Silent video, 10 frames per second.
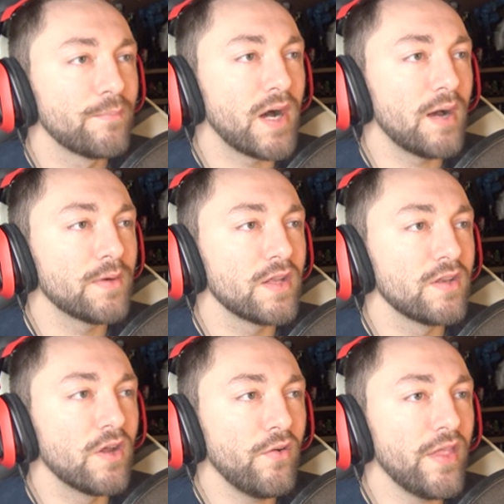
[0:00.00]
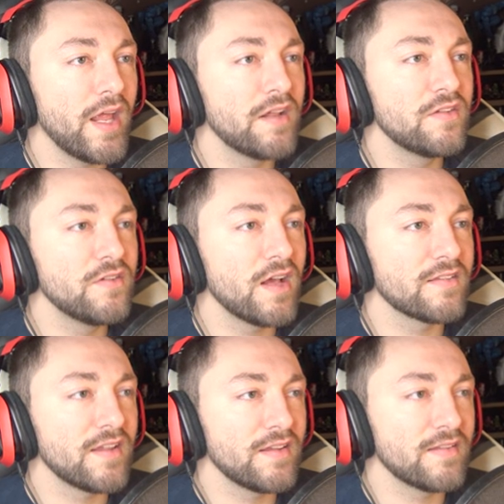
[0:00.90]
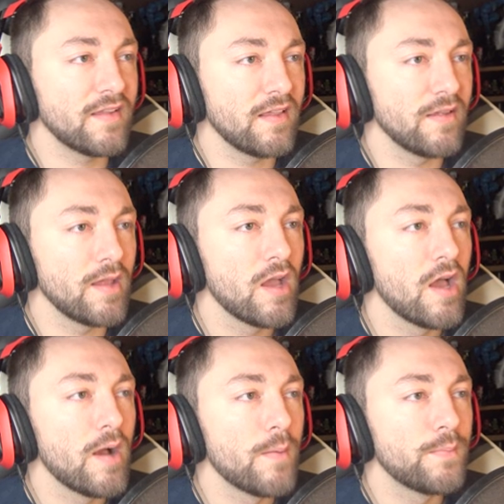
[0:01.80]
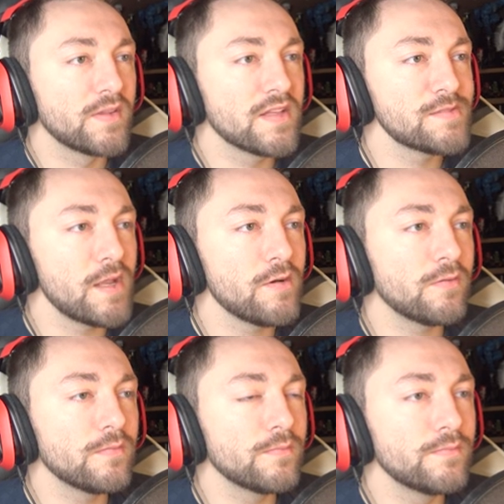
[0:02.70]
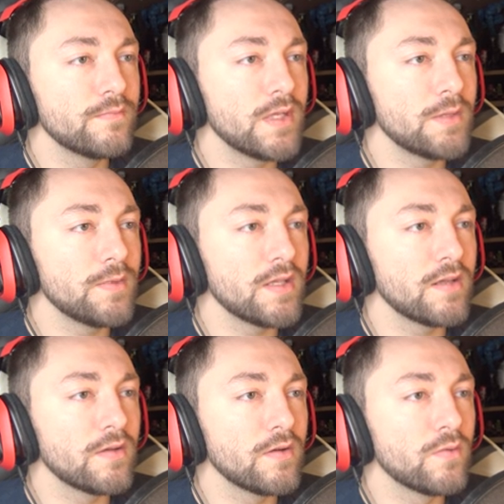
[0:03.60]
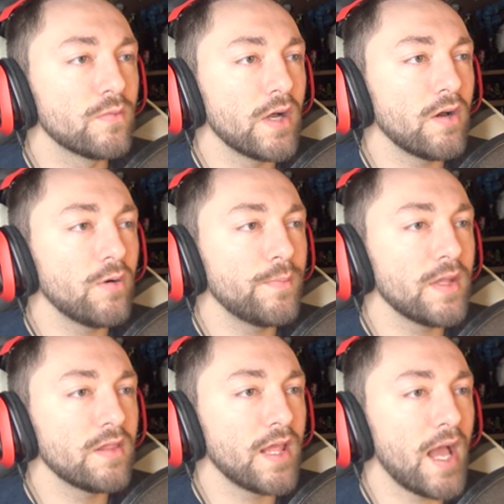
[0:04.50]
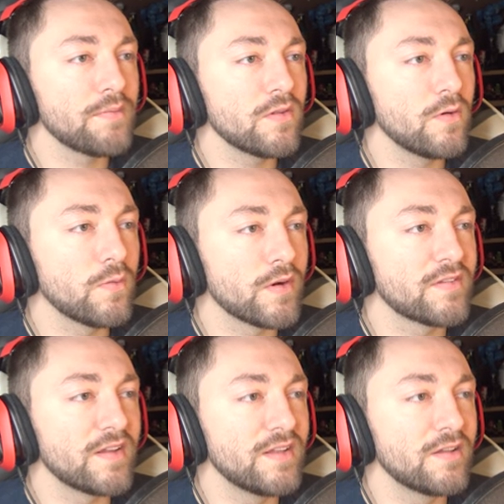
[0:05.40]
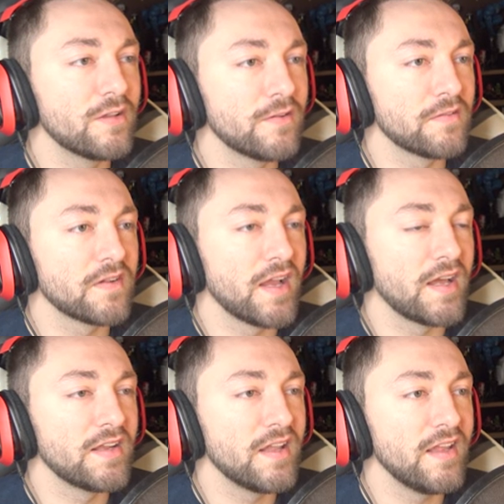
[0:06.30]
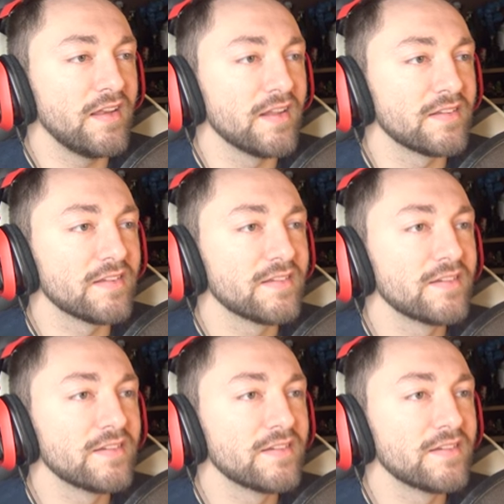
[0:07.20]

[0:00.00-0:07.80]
Bob, know that I do not say this lightly, but this may well be the absolute worst idea you ever had. Idiot.